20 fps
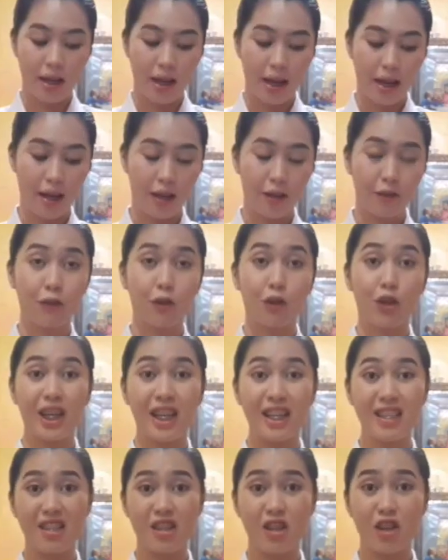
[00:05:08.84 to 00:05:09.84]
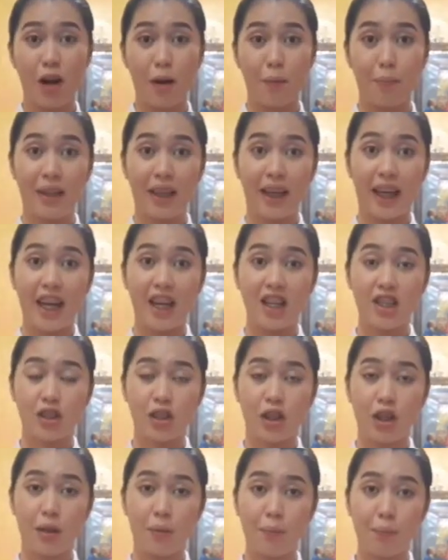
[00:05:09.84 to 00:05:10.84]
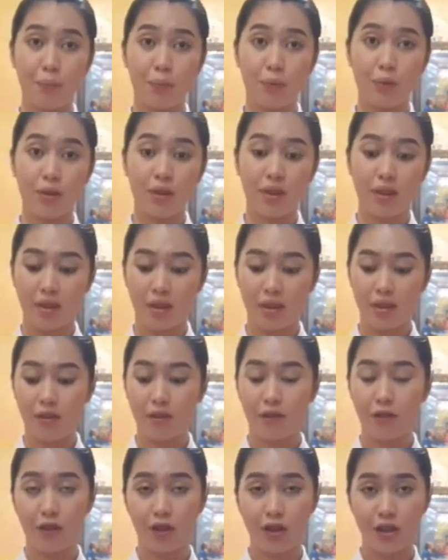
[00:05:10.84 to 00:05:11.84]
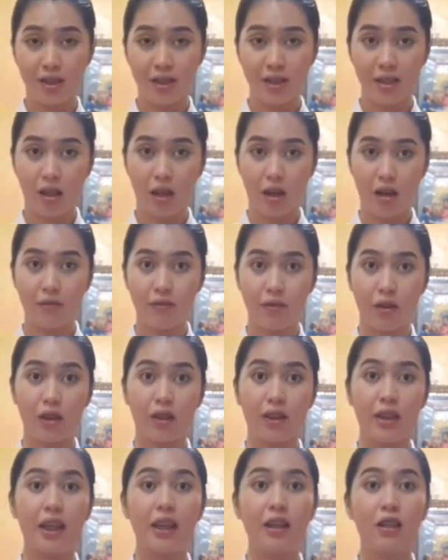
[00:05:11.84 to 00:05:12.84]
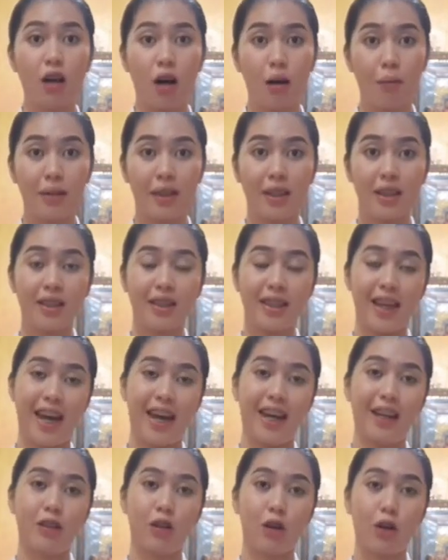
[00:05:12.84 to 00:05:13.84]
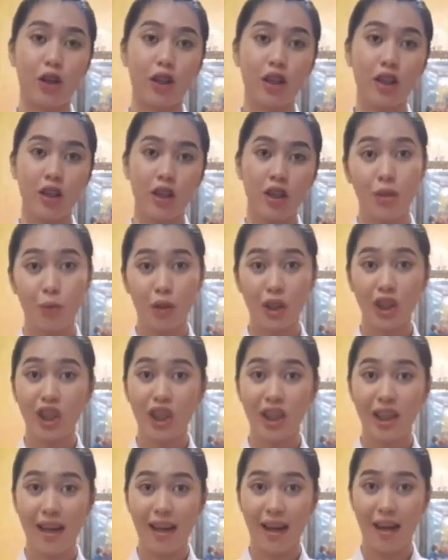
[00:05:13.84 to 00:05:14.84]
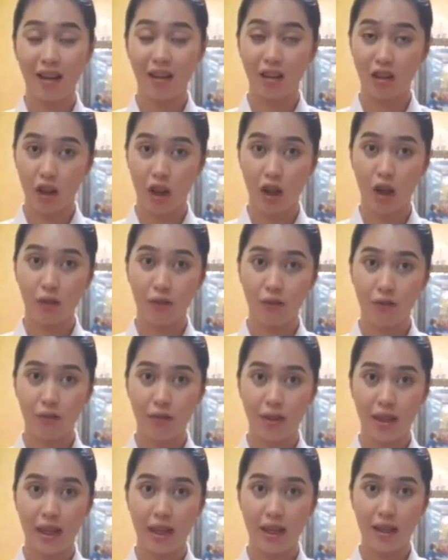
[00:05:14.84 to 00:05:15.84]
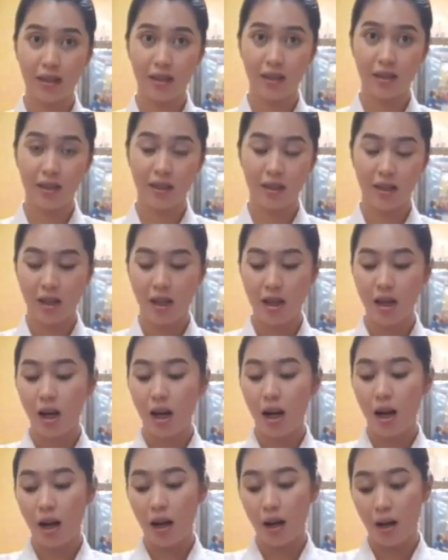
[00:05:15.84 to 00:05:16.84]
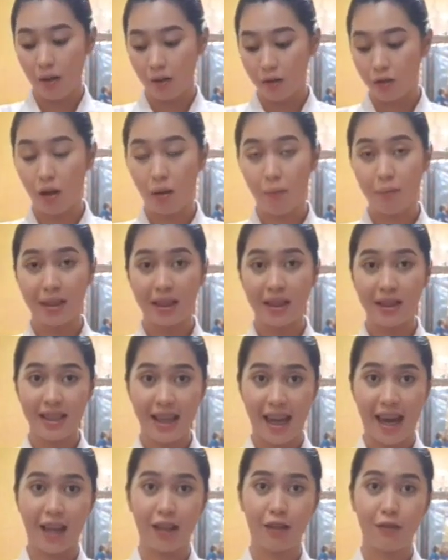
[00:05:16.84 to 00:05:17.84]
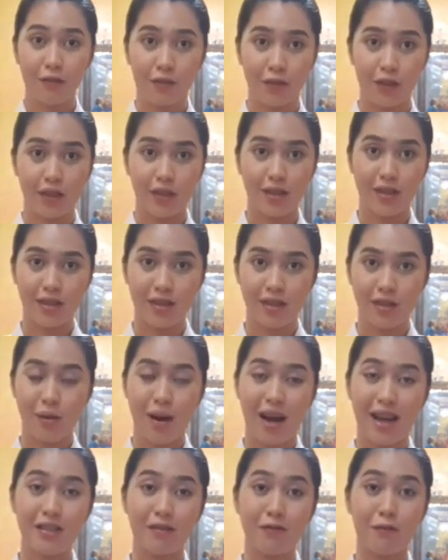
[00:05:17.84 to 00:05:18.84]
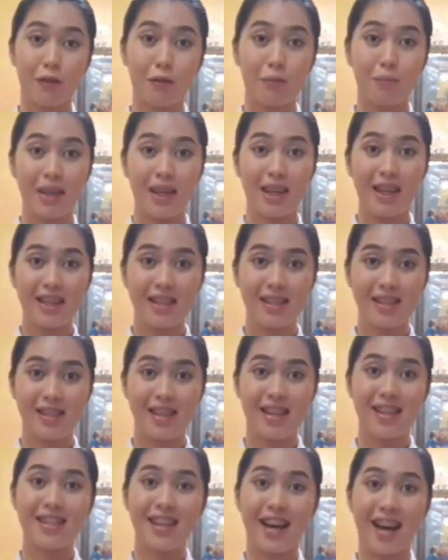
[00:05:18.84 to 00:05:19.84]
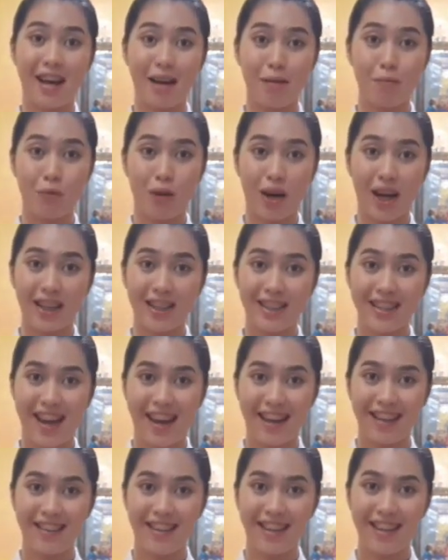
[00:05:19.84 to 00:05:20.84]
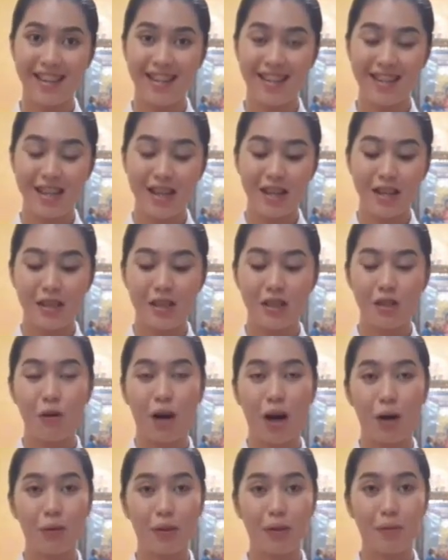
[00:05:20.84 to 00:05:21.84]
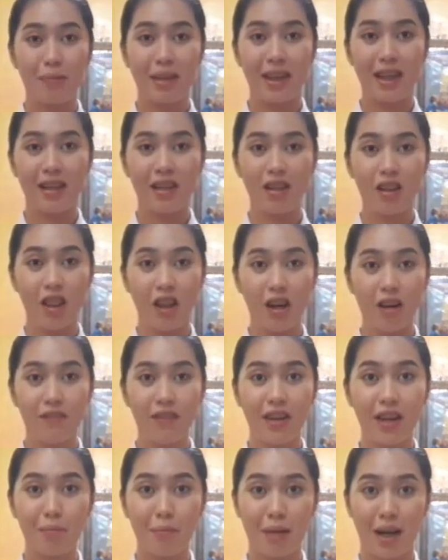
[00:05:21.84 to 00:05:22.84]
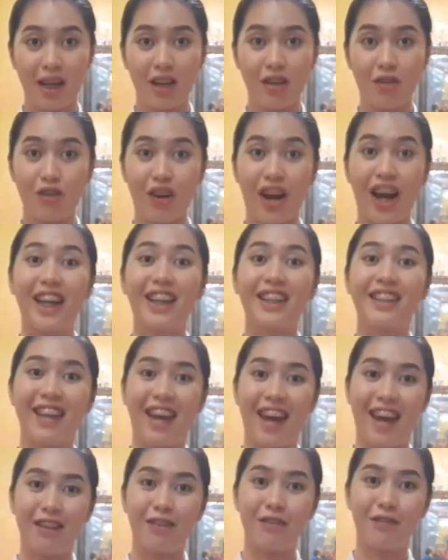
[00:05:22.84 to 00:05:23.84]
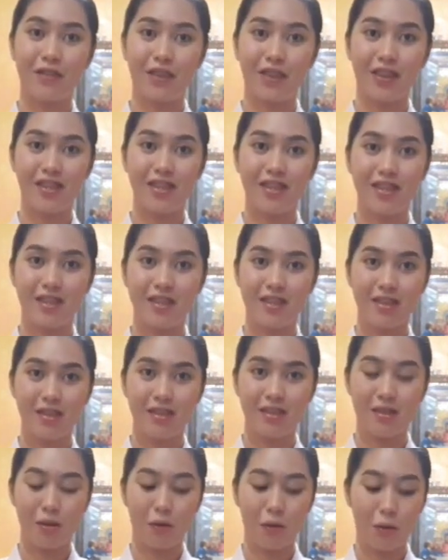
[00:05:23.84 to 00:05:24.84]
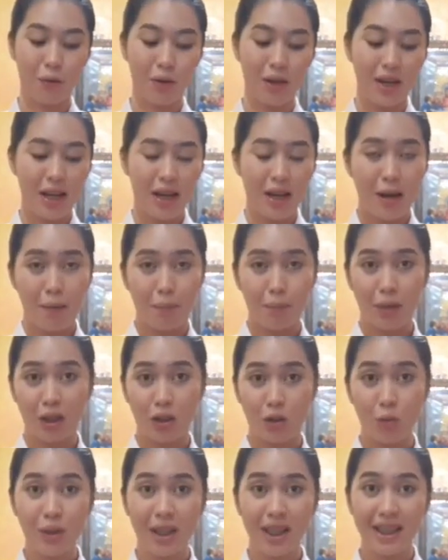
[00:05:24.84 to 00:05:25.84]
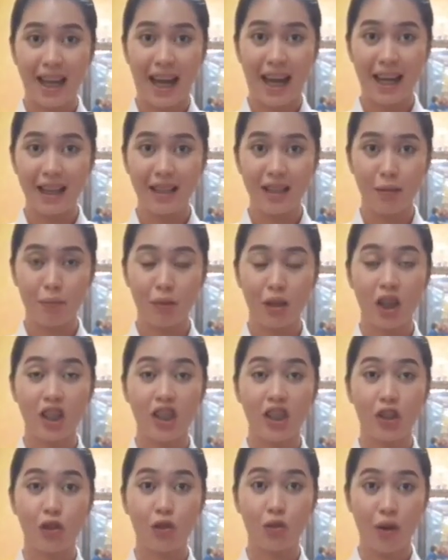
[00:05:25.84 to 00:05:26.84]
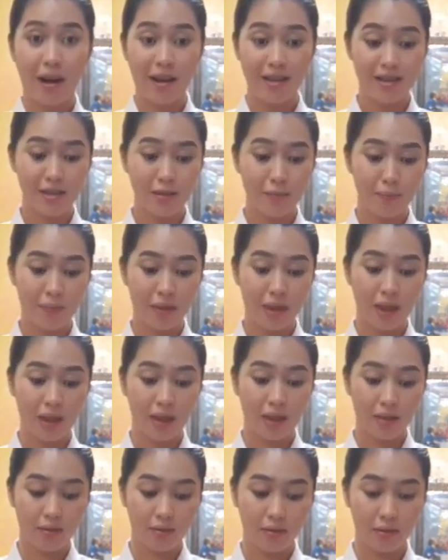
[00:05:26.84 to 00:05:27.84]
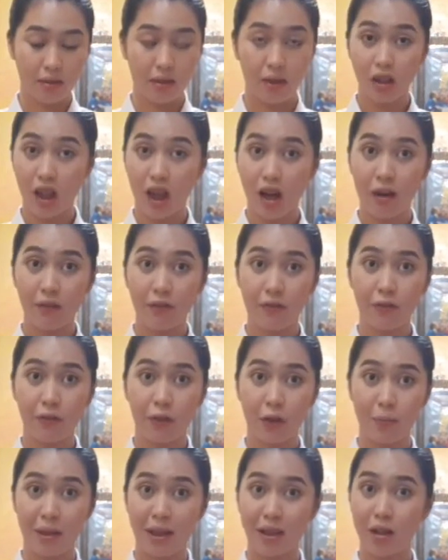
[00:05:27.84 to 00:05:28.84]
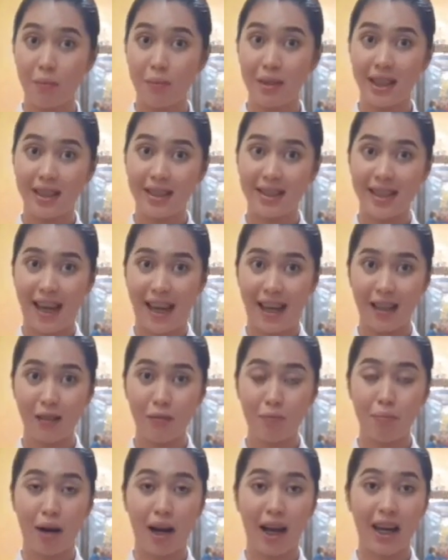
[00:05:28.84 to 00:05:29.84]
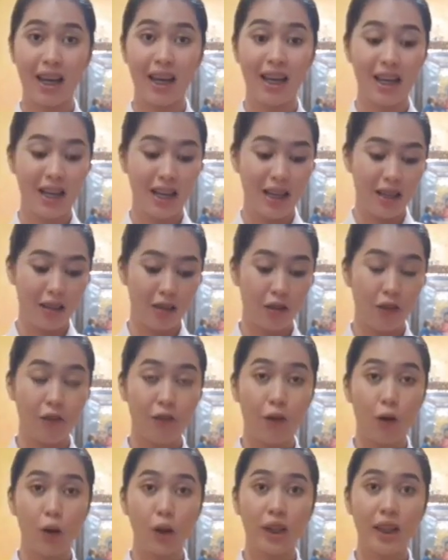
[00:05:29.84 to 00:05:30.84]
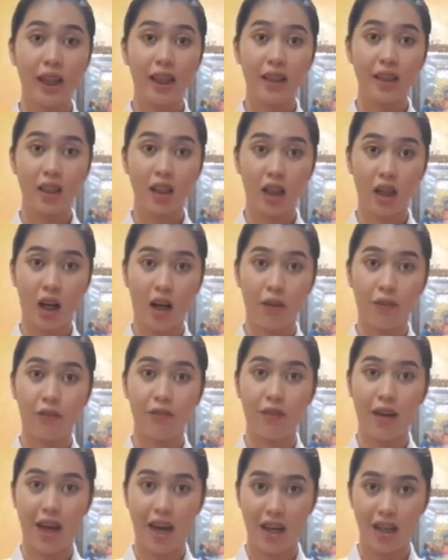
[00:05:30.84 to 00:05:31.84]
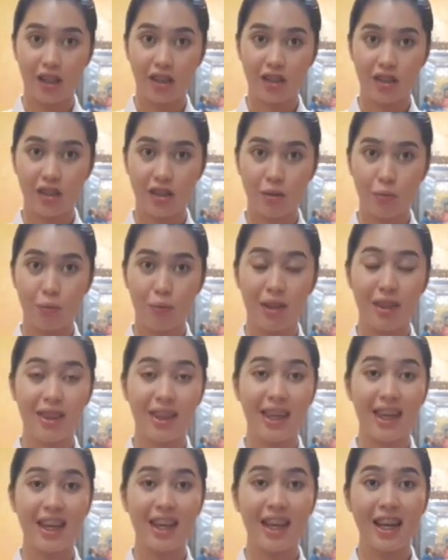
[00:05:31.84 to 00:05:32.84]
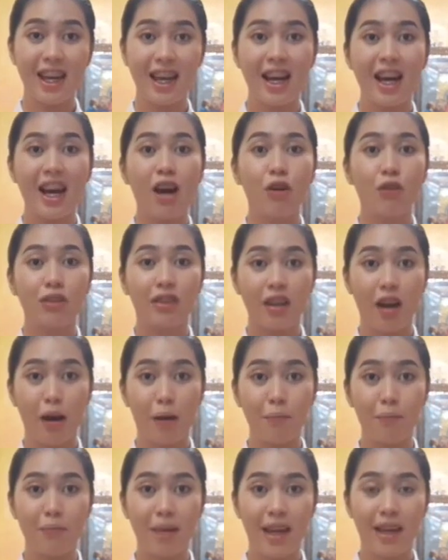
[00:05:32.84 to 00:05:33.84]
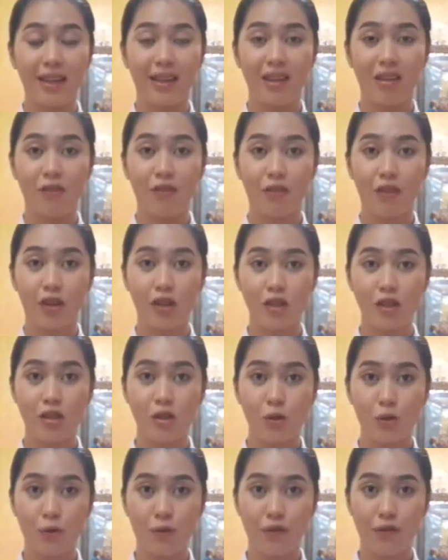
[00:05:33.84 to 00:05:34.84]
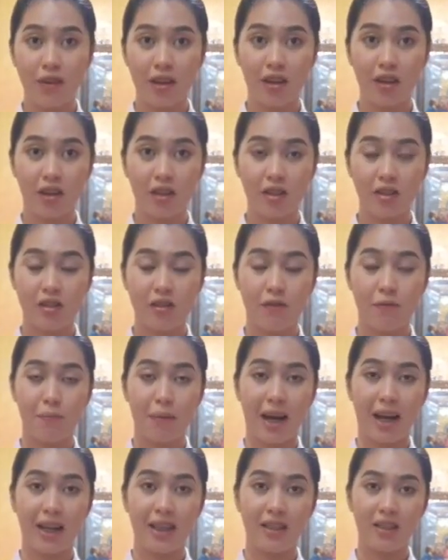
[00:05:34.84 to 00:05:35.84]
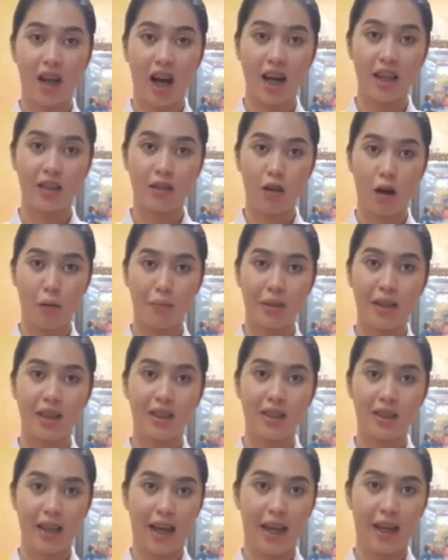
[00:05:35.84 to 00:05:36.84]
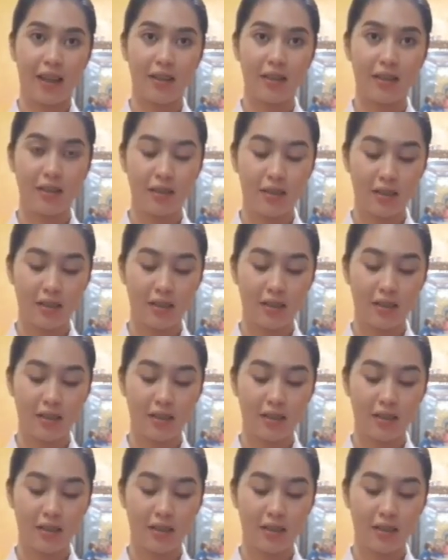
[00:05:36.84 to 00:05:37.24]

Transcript: And for easier application, put the first glove on the dominant hand, or we're gonna glove the dominant hand first. So as for me, since I am right-handed, so I will be gloving my right hand first. So by doing that, I'm gonna grasp the glove for my dominant hand by the folded cuff edge with the thumb and the first two fingers of my non-dominant hand.